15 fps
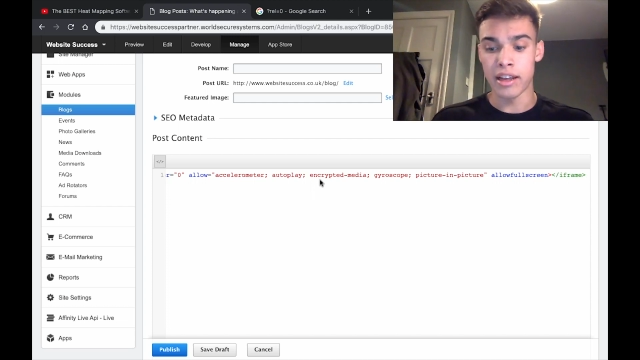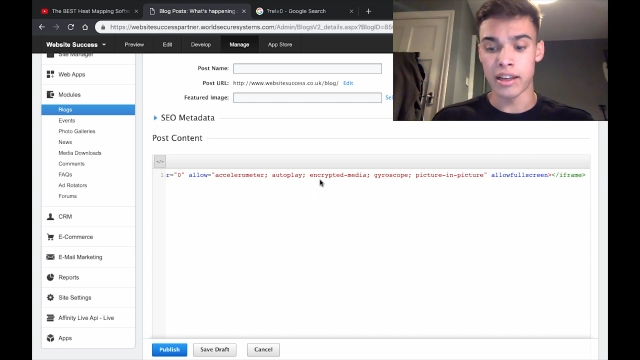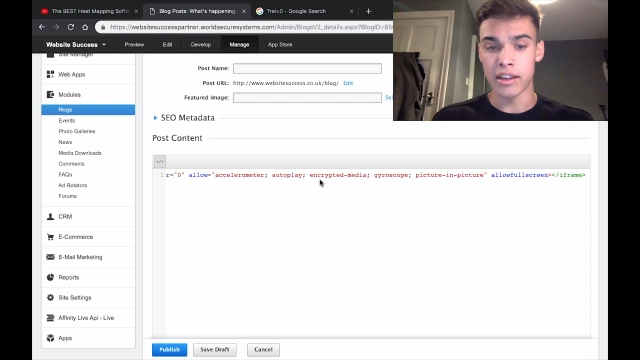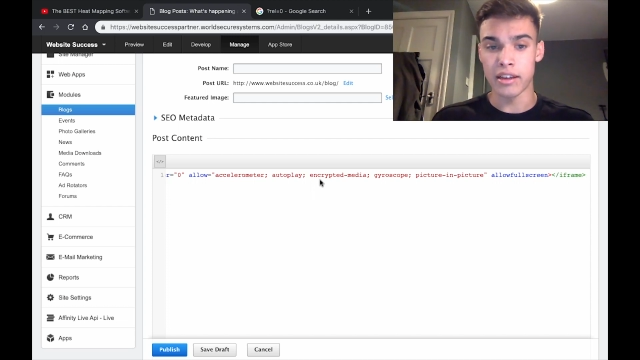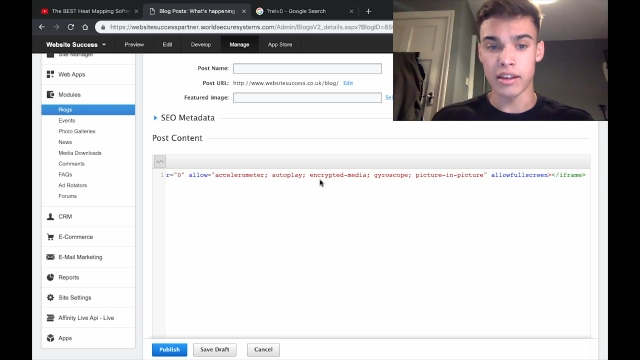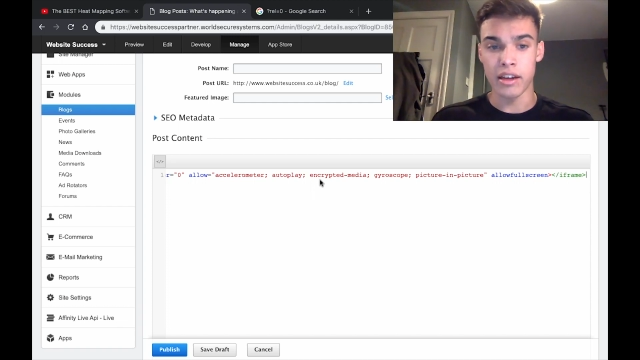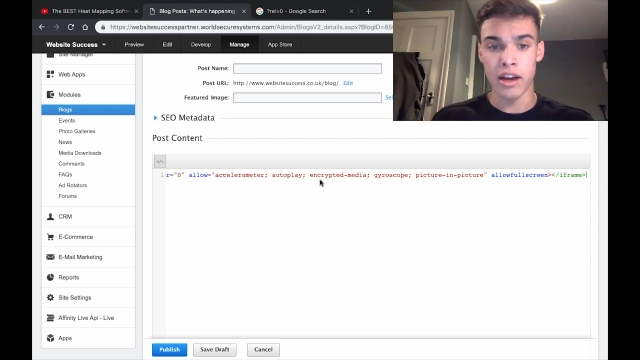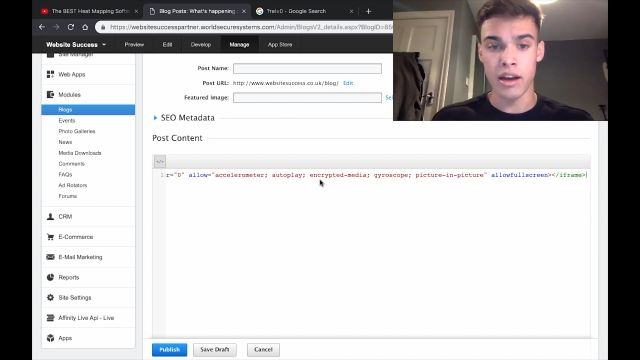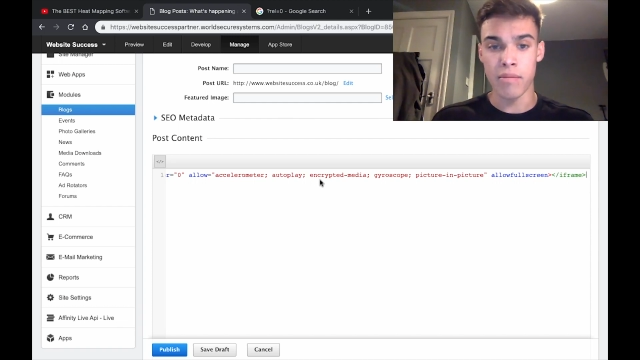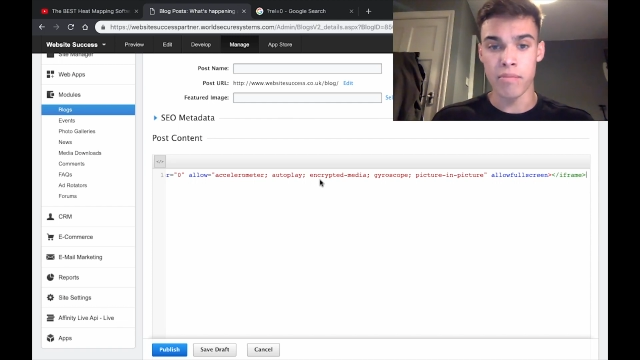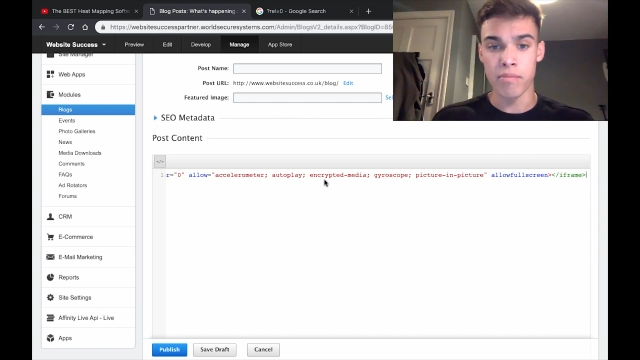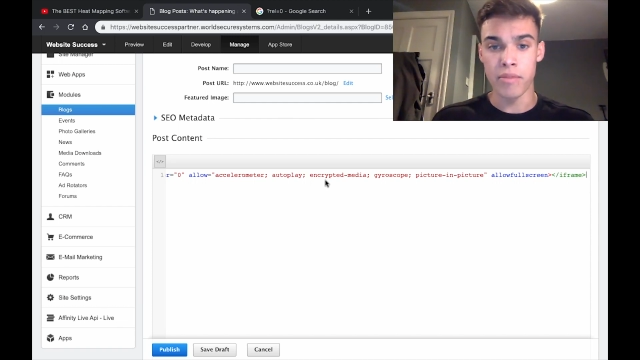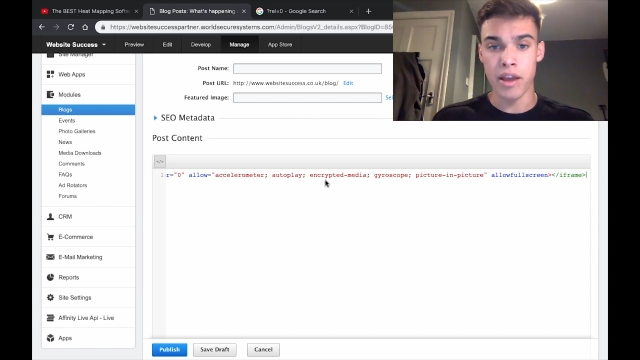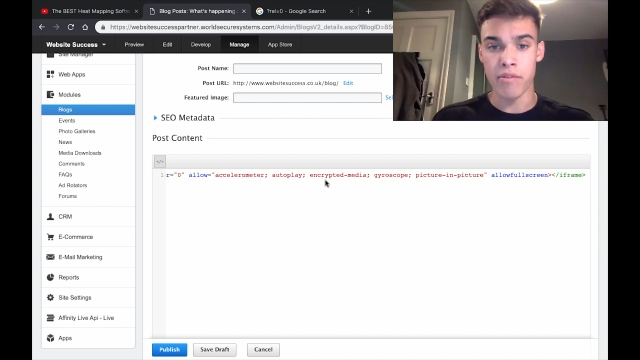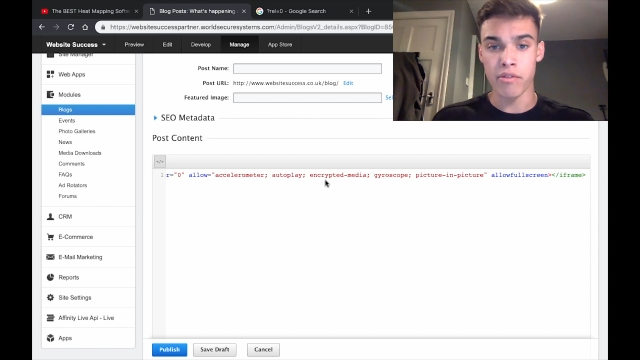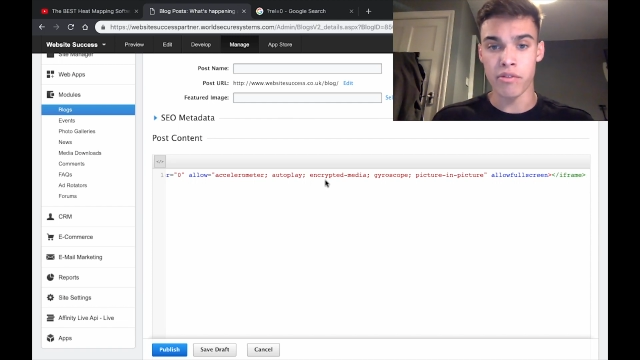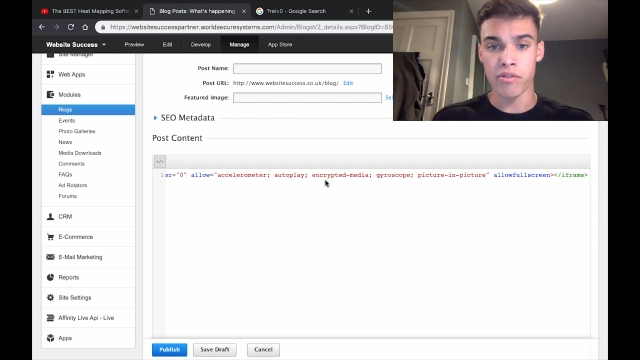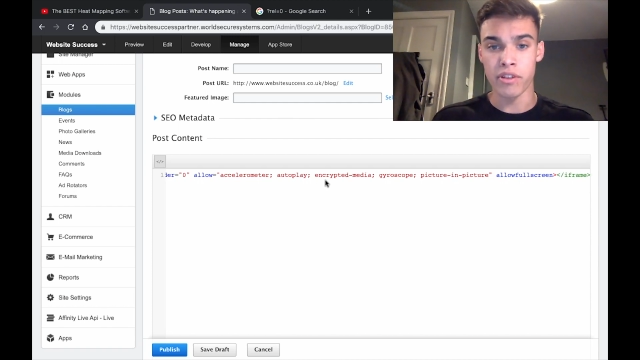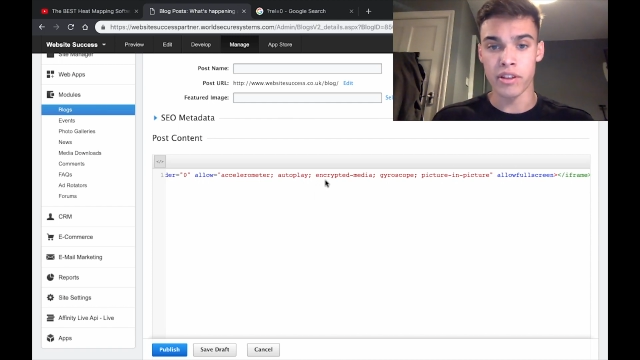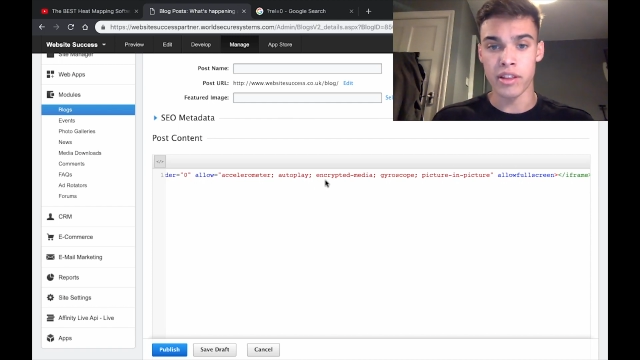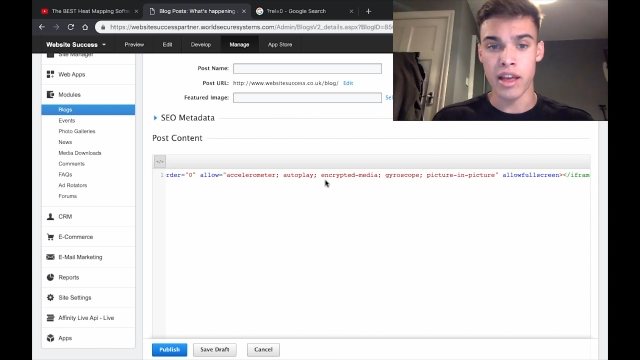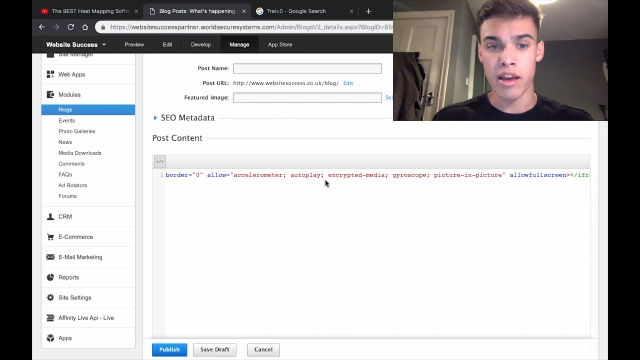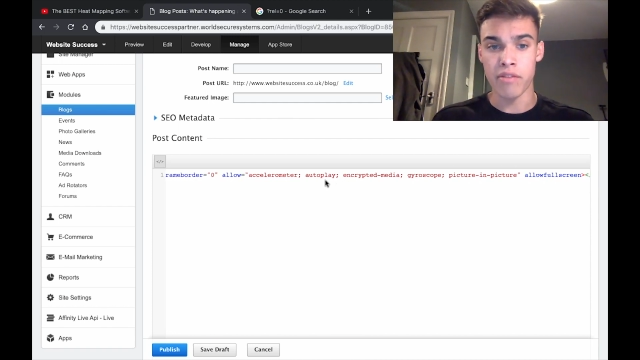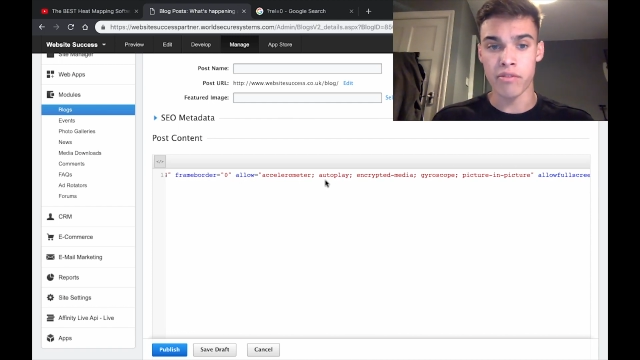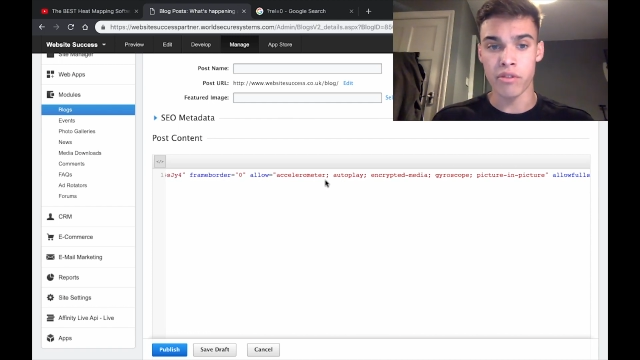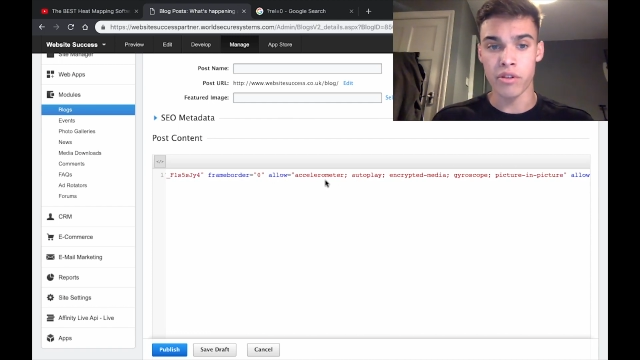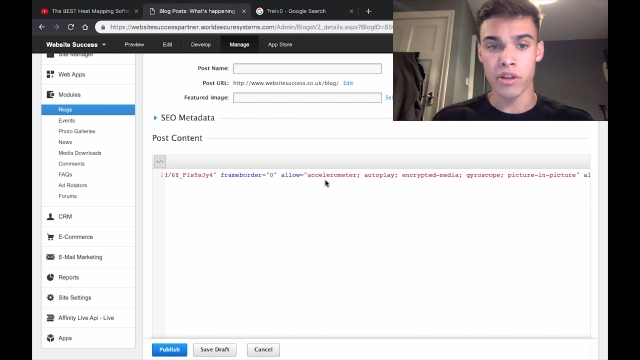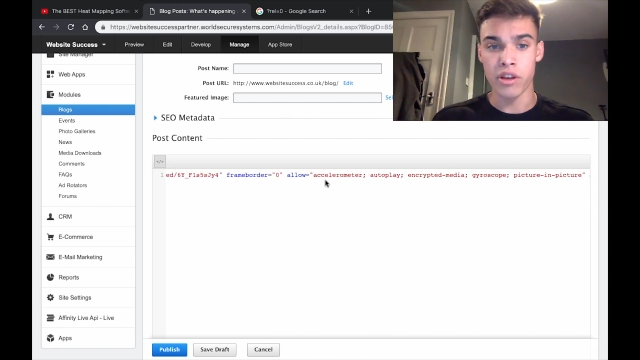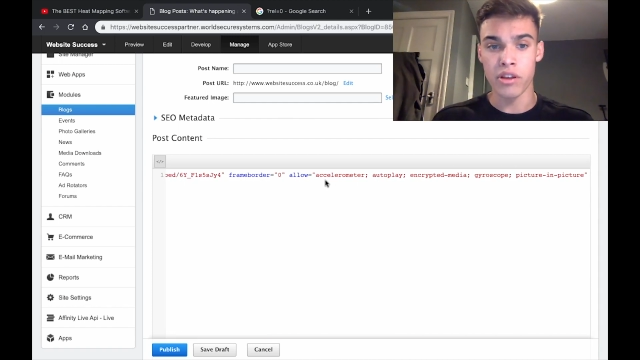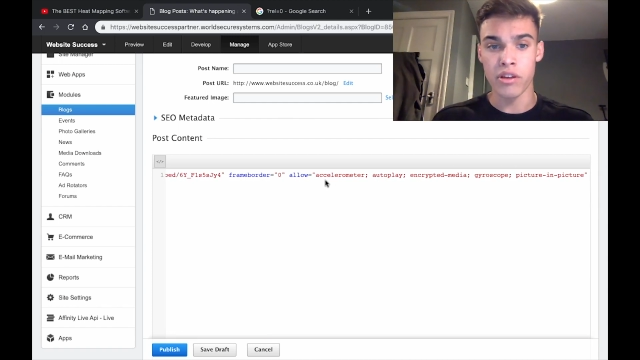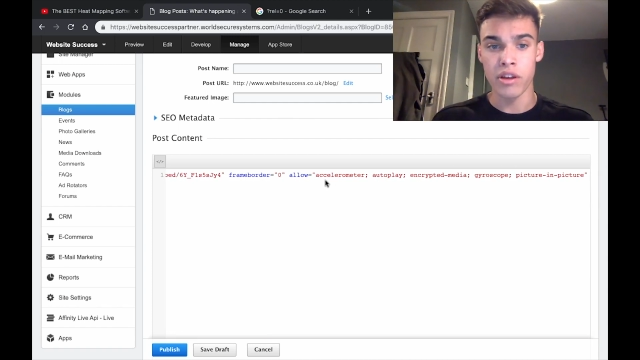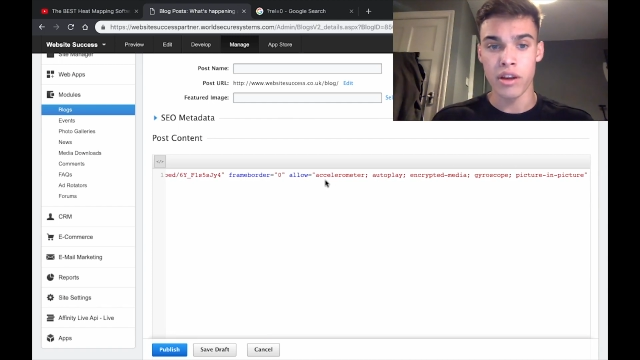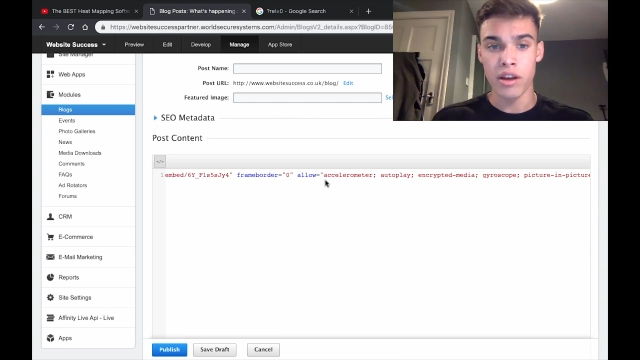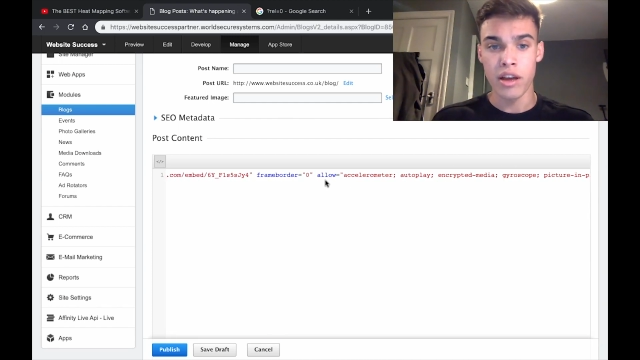link, everything there for you.